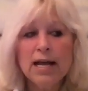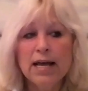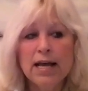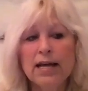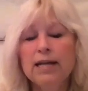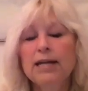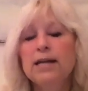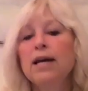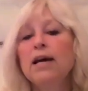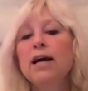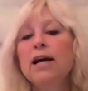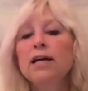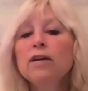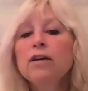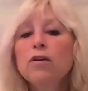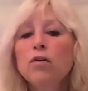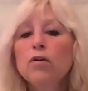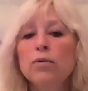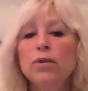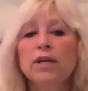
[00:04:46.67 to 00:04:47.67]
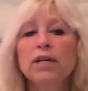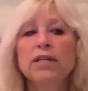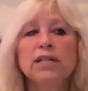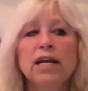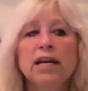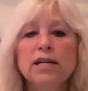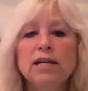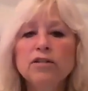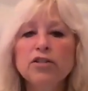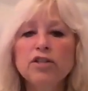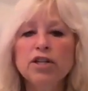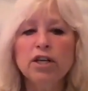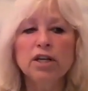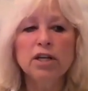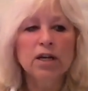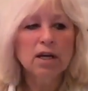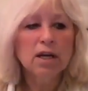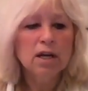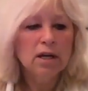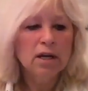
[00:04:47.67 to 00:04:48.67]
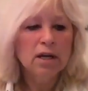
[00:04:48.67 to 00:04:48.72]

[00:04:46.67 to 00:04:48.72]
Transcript: And I know that Angie,